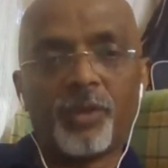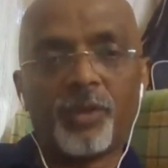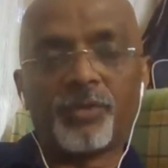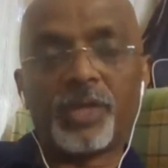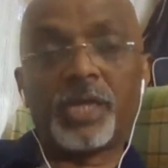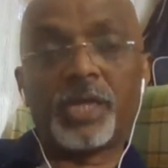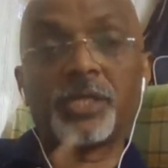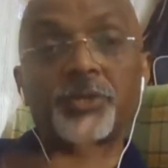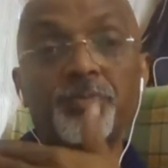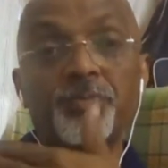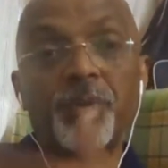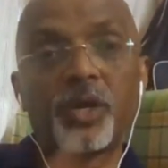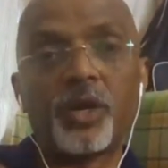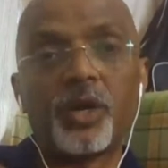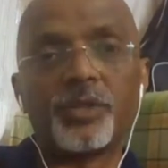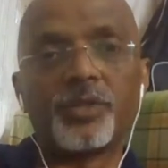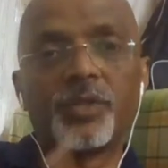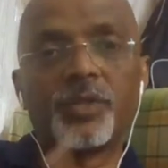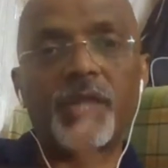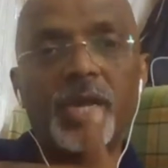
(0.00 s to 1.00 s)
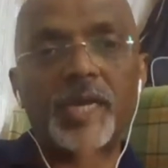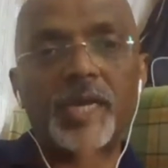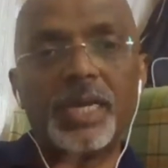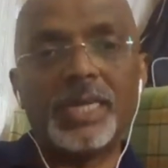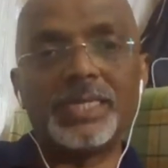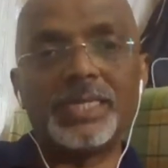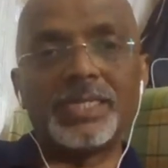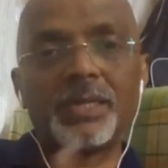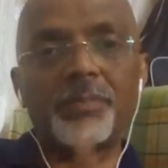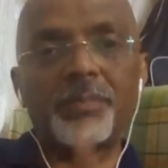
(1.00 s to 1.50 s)
It's because of the
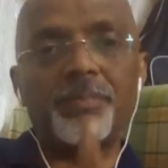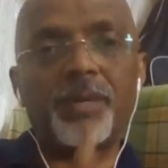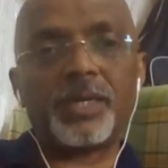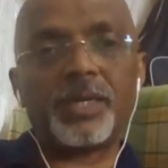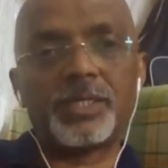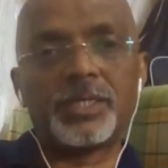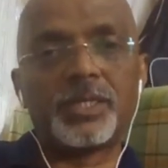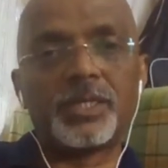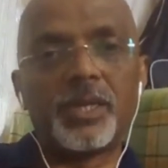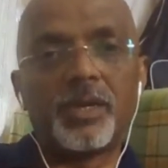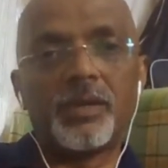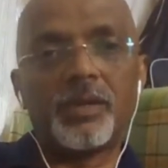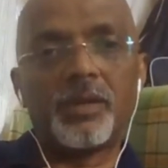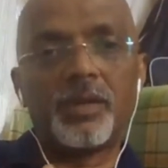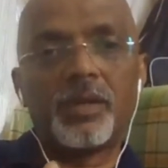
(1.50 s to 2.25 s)
interpersonal.